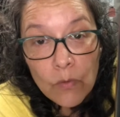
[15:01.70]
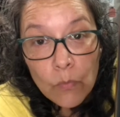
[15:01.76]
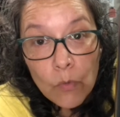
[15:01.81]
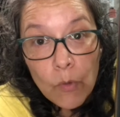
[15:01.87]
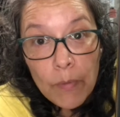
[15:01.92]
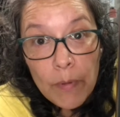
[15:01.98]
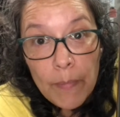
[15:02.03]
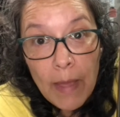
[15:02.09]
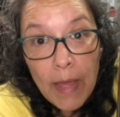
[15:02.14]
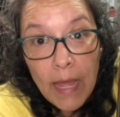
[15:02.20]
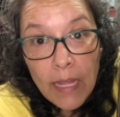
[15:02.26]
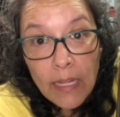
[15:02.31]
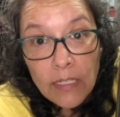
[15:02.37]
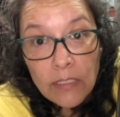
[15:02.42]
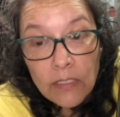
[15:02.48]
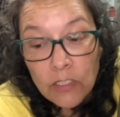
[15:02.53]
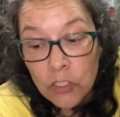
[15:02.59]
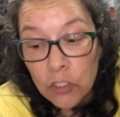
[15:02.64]
we'll be back
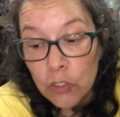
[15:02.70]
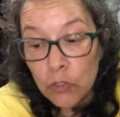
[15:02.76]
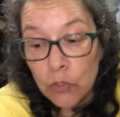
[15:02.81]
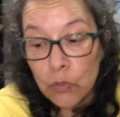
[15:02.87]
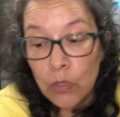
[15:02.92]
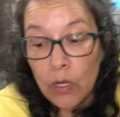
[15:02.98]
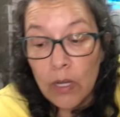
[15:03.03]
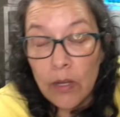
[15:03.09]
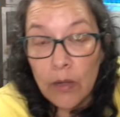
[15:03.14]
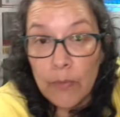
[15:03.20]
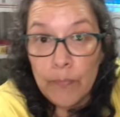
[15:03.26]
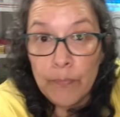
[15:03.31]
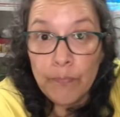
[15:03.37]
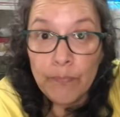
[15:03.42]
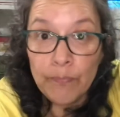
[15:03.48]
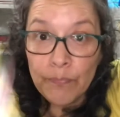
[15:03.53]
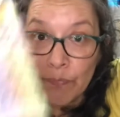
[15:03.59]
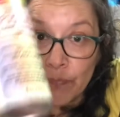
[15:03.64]
to
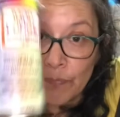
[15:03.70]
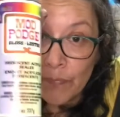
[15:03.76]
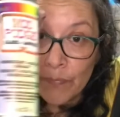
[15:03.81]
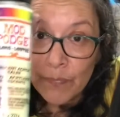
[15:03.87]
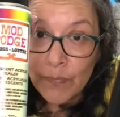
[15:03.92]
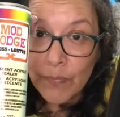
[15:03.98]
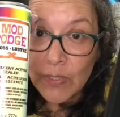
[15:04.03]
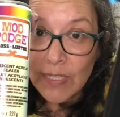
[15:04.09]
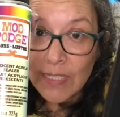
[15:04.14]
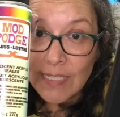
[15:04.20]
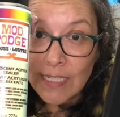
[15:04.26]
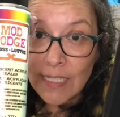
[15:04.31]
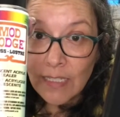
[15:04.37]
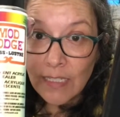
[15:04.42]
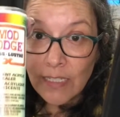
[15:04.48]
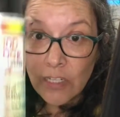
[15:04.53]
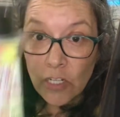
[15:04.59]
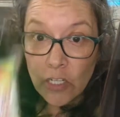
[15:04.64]
put the
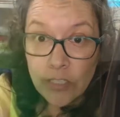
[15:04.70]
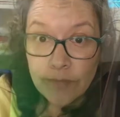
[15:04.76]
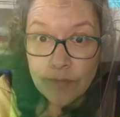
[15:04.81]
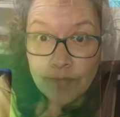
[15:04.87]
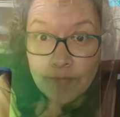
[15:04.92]
sealing on.